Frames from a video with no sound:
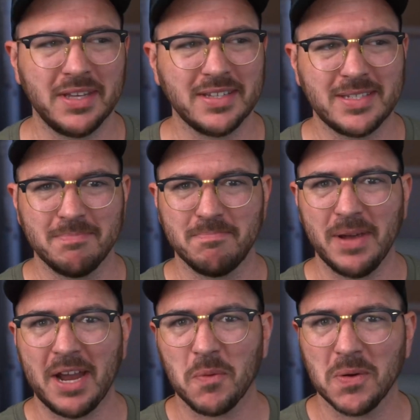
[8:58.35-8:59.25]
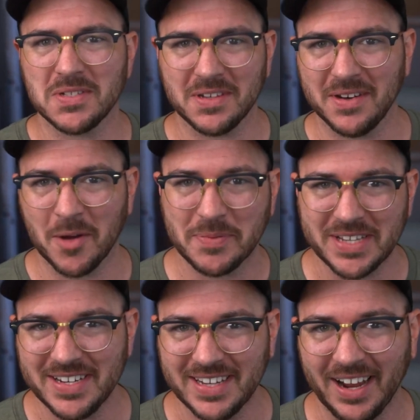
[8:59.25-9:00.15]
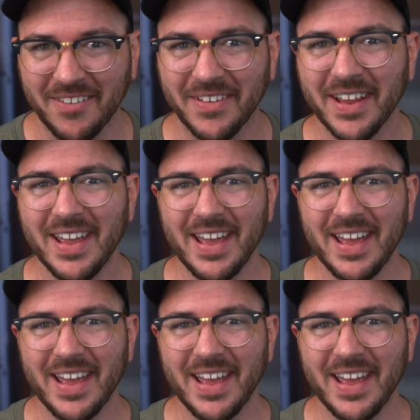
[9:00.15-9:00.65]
gets backwards and upside down,